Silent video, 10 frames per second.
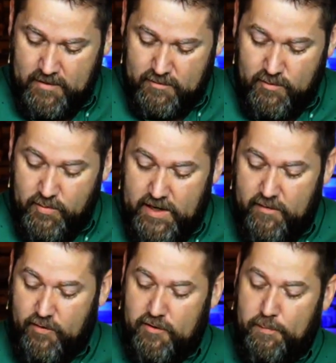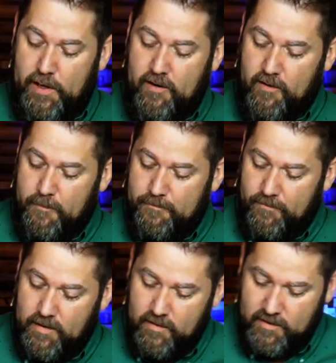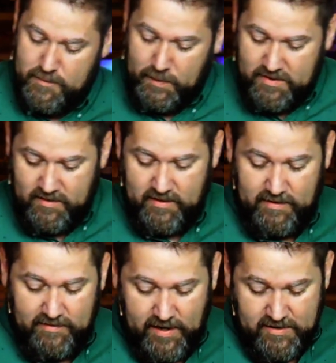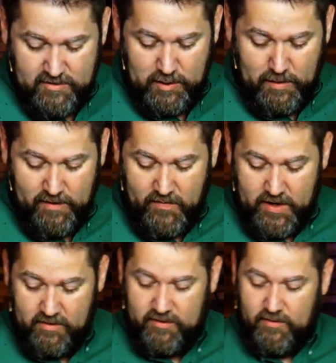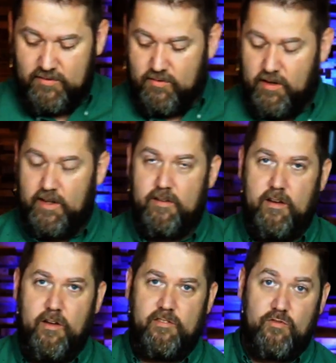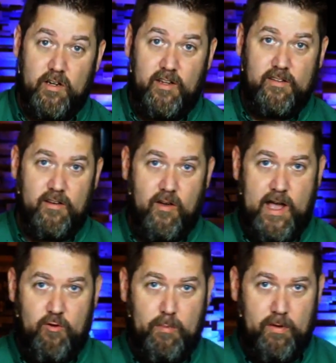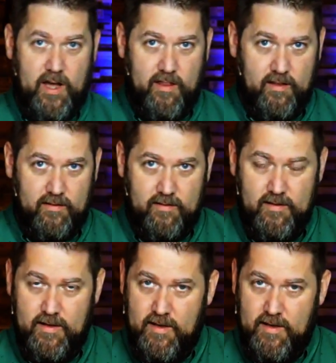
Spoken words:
So in reading 1 Peter, especially in this section, you might find yourself struggling to know how to apply this.